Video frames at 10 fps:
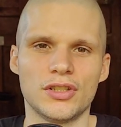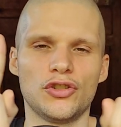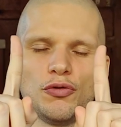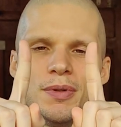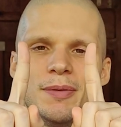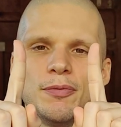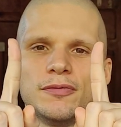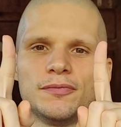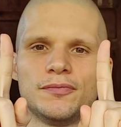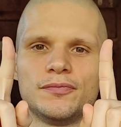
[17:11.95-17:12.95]
Two
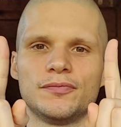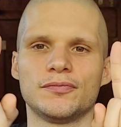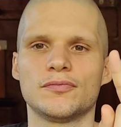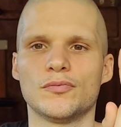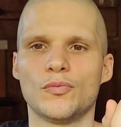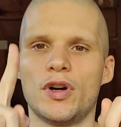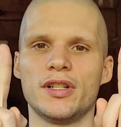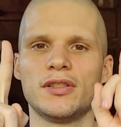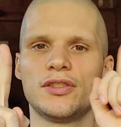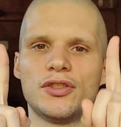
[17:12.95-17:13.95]
people,
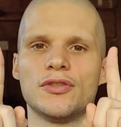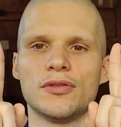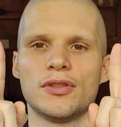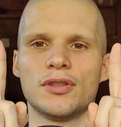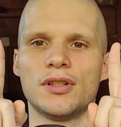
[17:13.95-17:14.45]
1, 2,